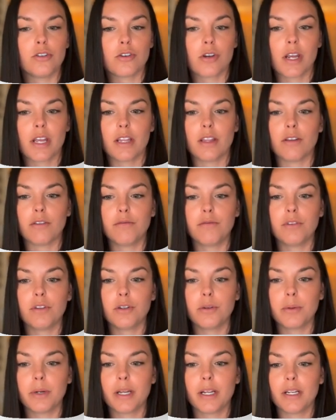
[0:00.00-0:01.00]
drain the
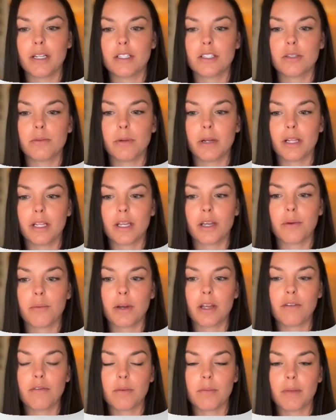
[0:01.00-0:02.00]
fluid and swelling
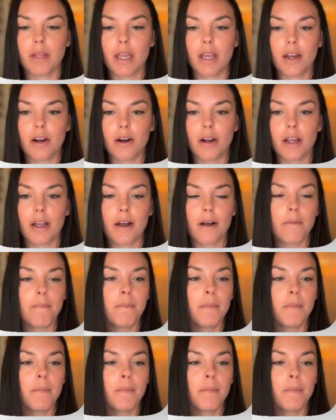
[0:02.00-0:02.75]
away from the area.